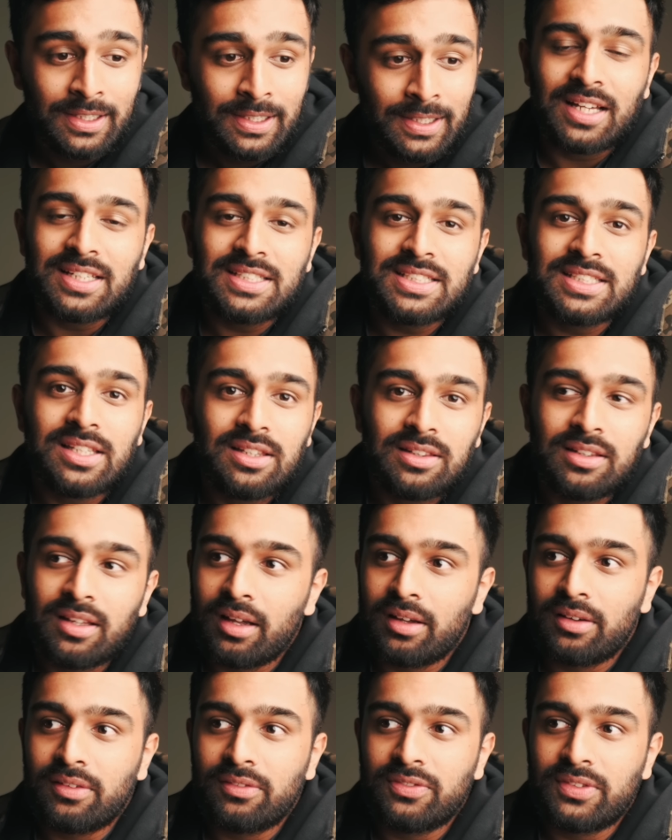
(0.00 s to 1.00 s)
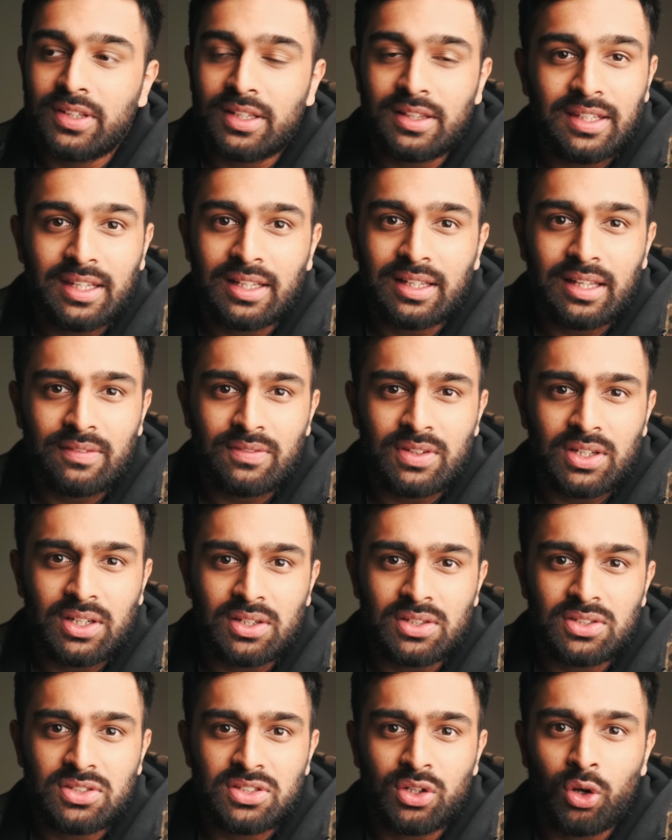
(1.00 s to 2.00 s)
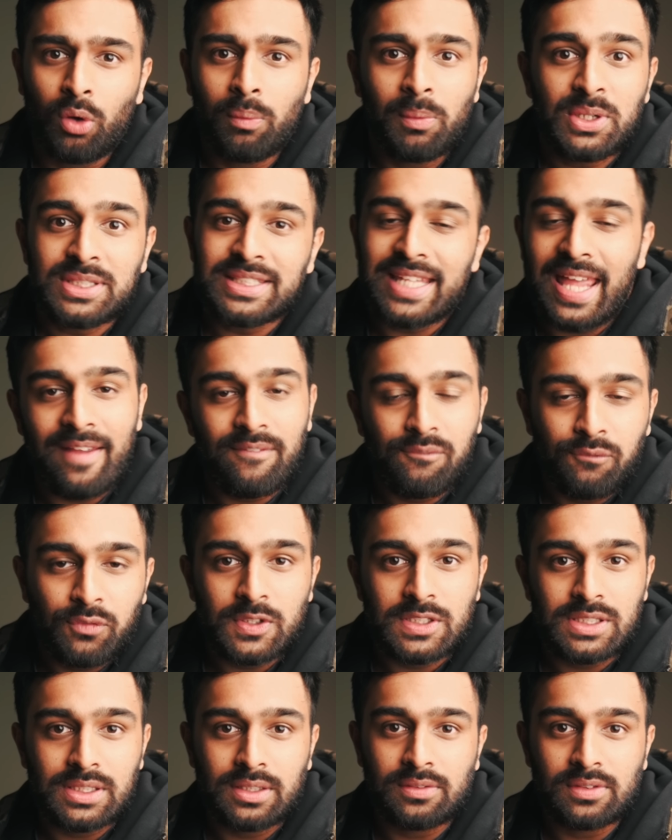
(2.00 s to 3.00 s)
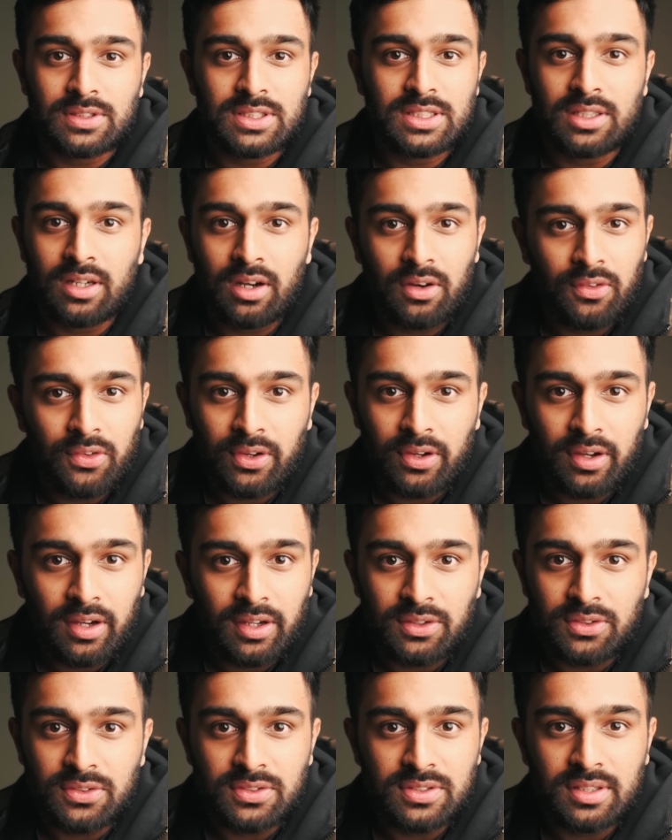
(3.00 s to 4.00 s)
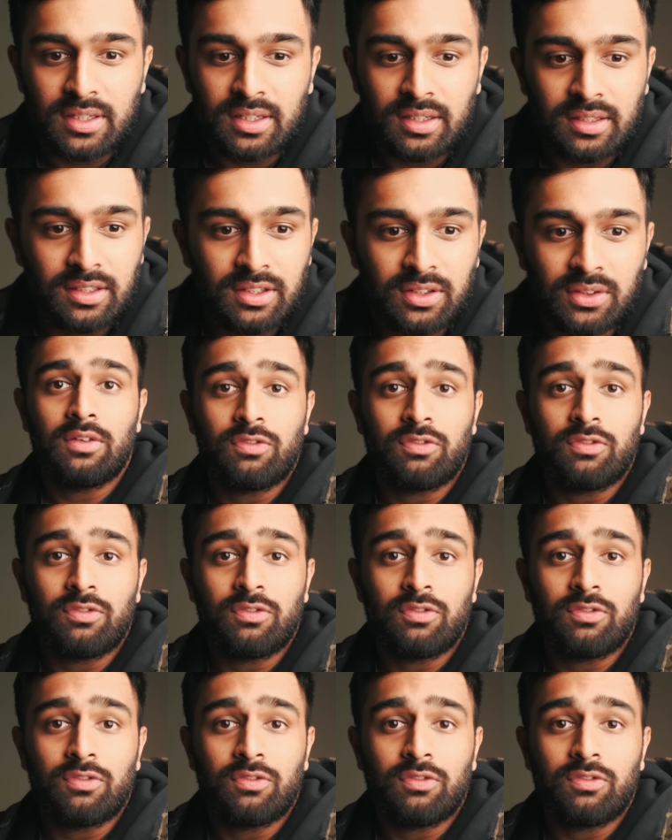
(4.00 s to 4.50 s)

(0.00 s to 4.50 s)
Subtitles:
I just loved the 11-inch in almost every single scenario I used it in,